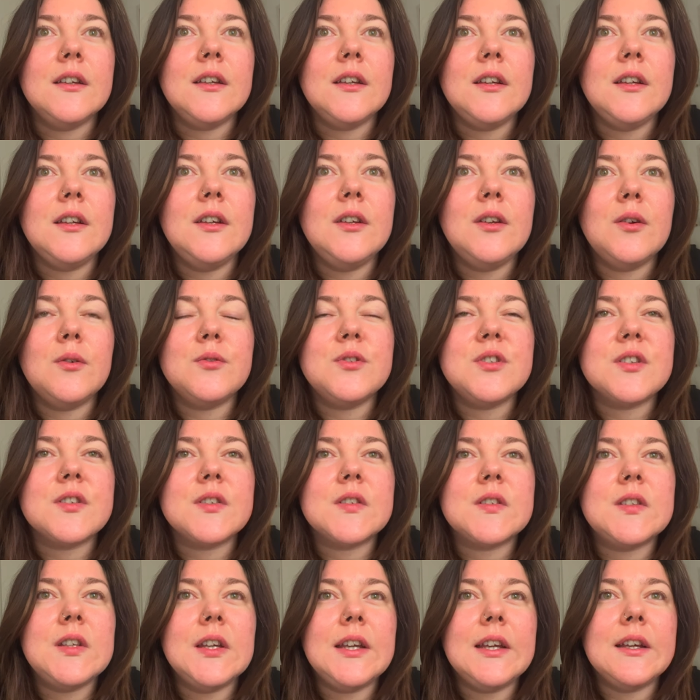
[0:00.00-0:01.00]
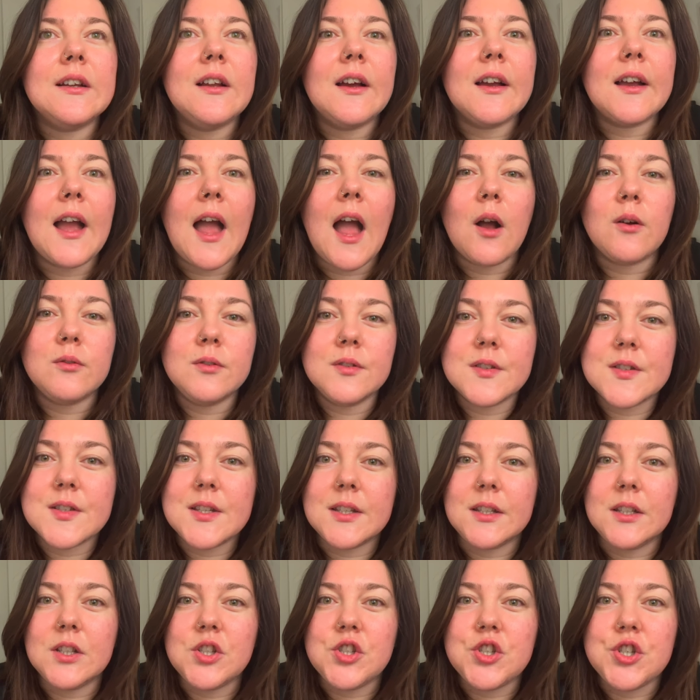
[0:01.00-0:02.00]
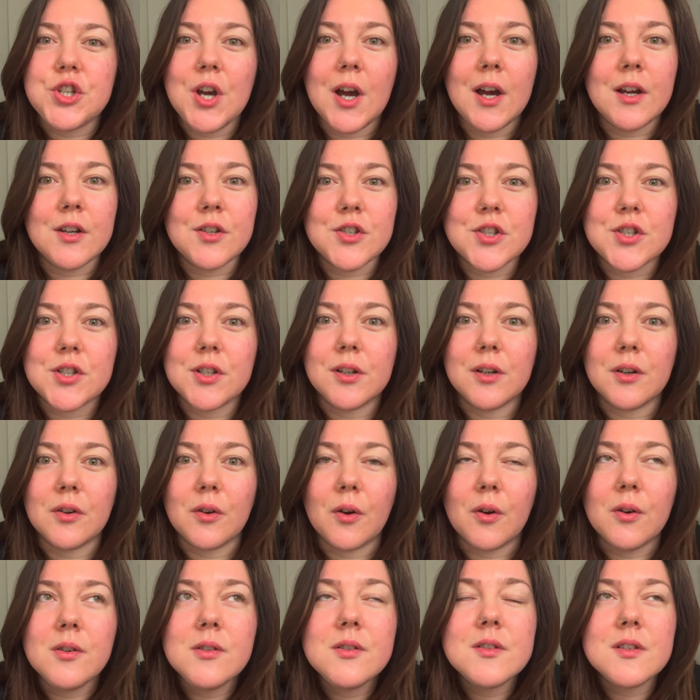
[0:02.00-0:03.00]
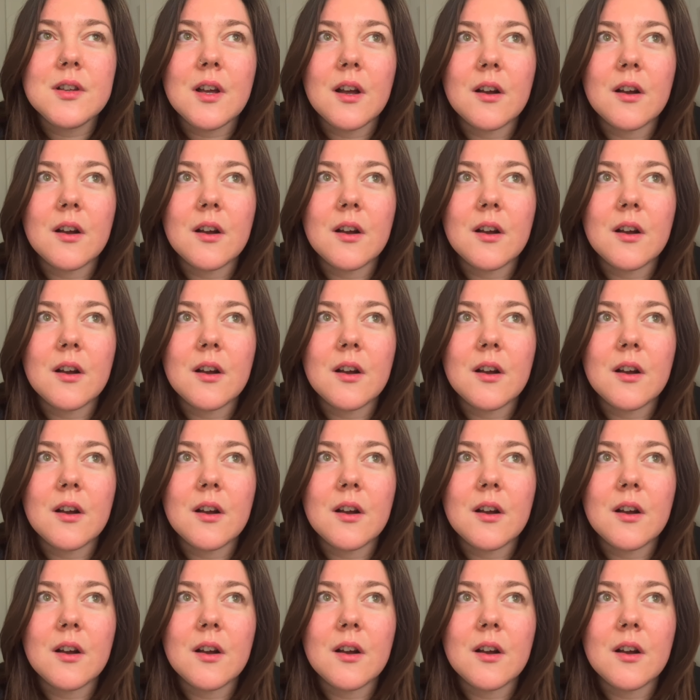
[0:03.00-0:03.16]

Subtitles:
you know, just seeing like how the city changed a lot,